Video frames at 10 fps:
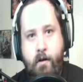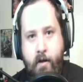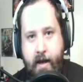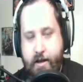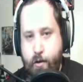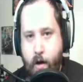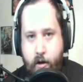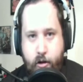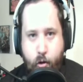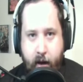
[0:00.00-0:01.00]
like
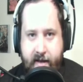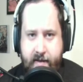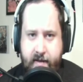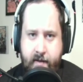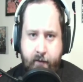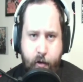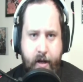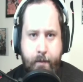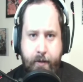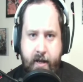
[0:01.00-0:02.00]
200 quests for you to
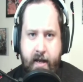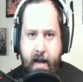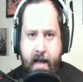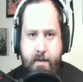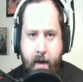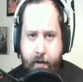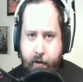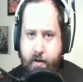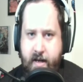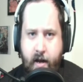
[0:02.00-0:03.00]
complete. It adds about
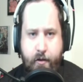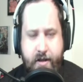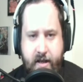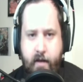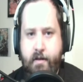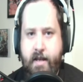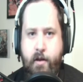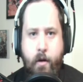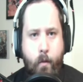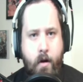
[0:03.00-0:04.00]
13 other skills that you
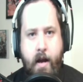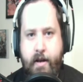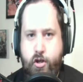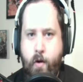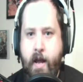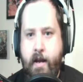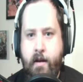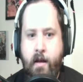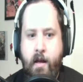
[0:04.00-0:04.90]
can work on and train.